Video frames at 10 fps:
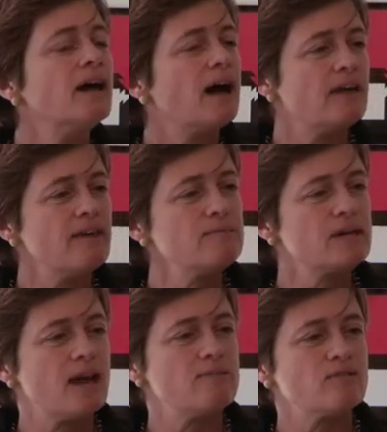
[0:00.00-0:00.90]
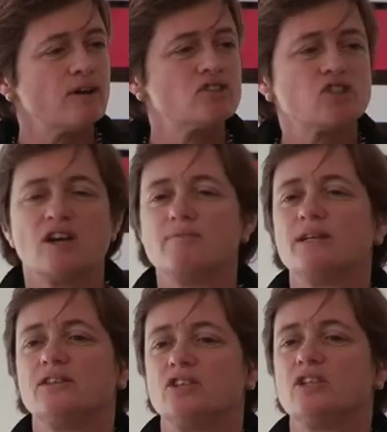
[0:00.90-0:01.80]
I then became the vice
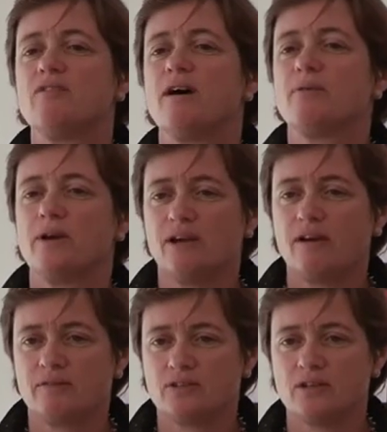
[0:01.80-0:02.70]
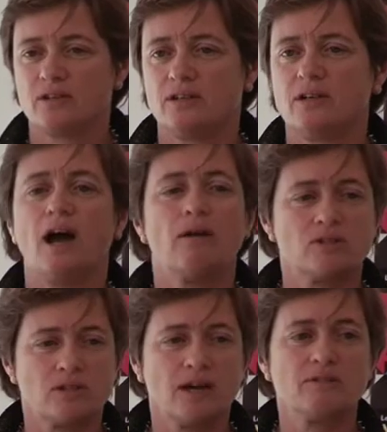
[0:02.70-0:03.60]
chairman and the chief operating officer. I
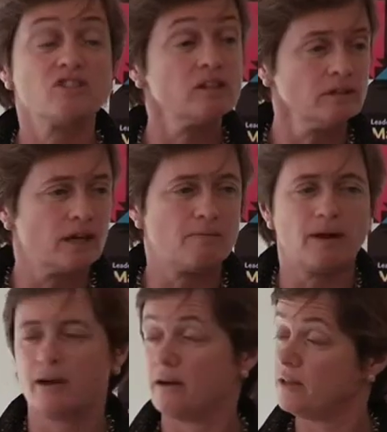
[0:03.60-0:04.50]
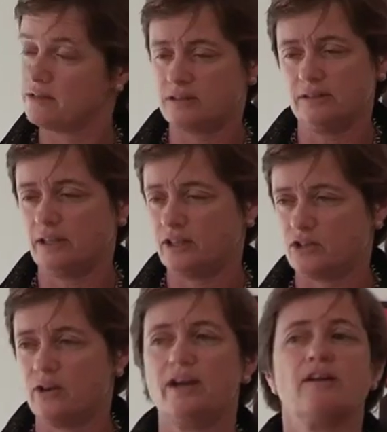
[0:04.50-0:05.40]
was still not a banker and still not a
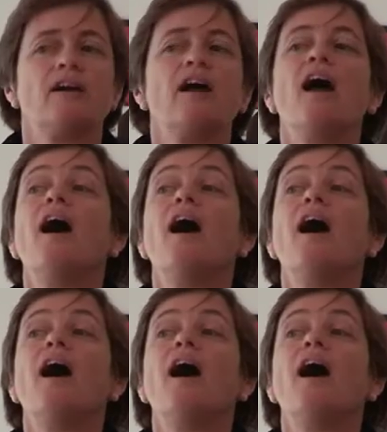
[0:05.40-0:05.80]
trader.